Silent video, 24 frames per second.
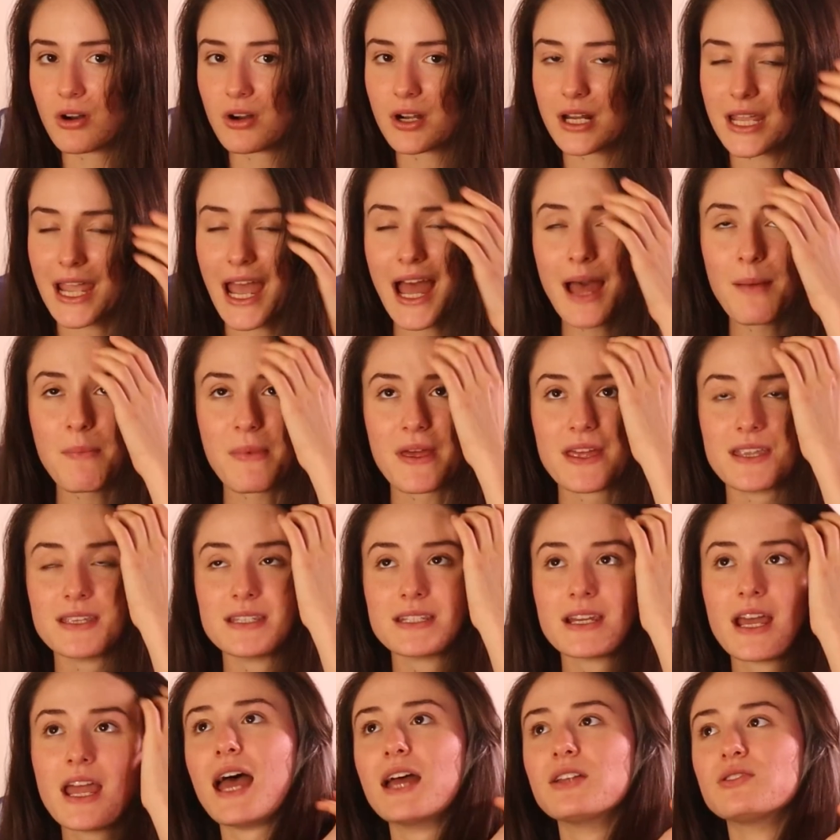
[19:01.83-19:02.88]
already
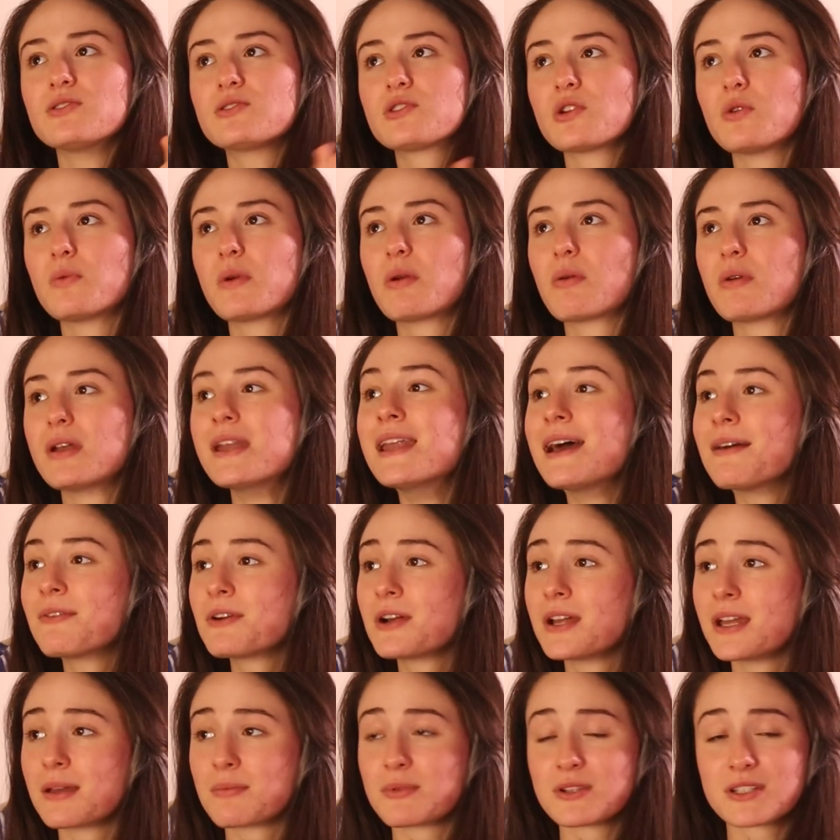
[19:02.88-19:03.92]
happened. And so we were
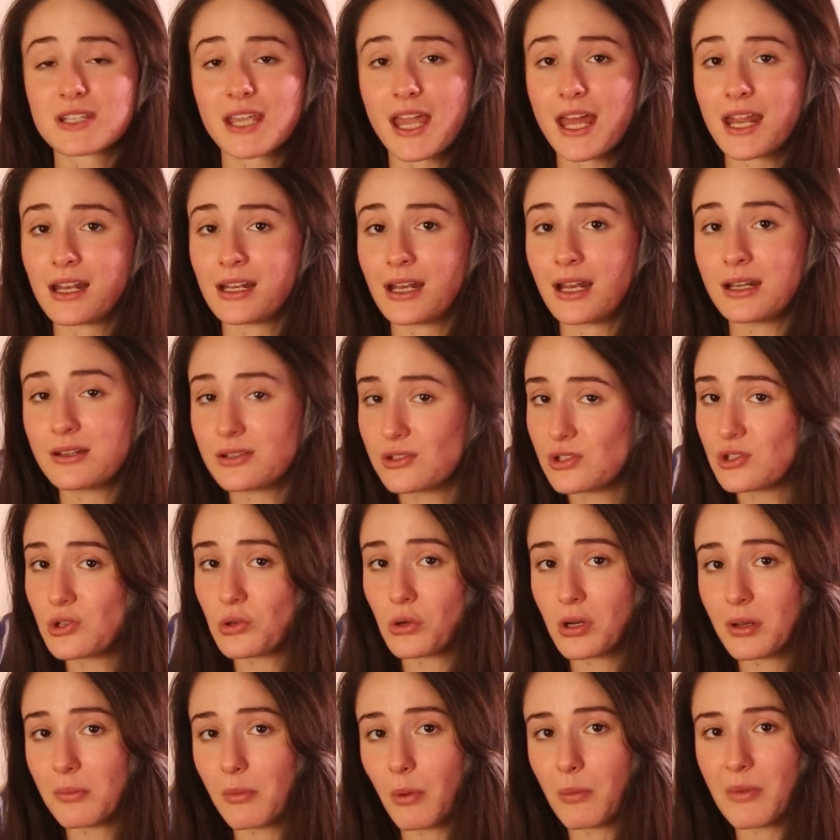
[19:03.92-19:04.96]
never able to get any
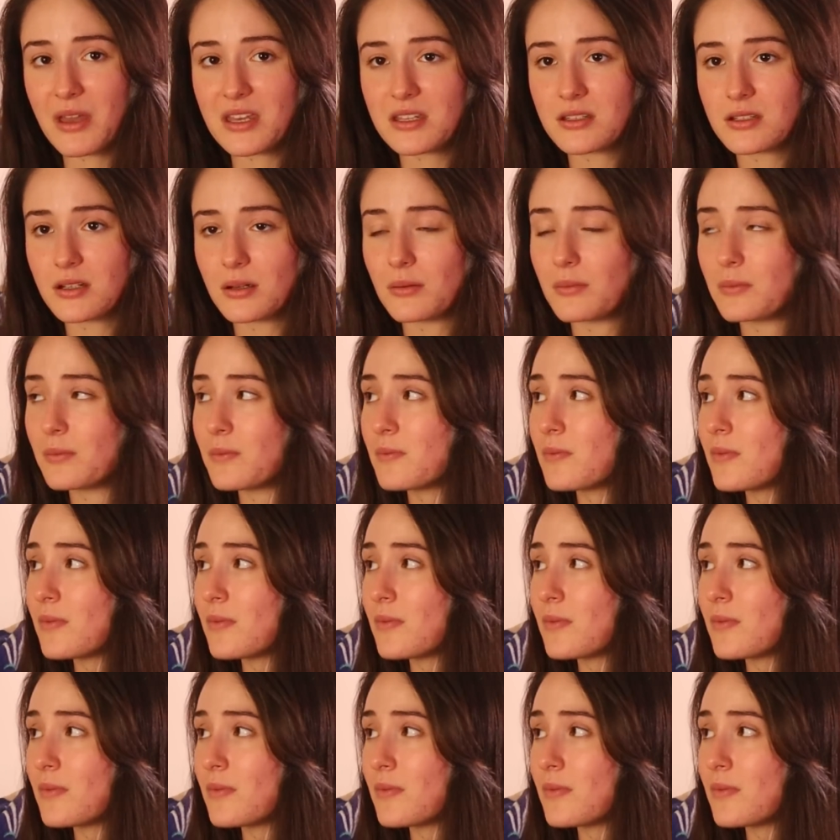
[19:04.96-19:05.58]
story momentum.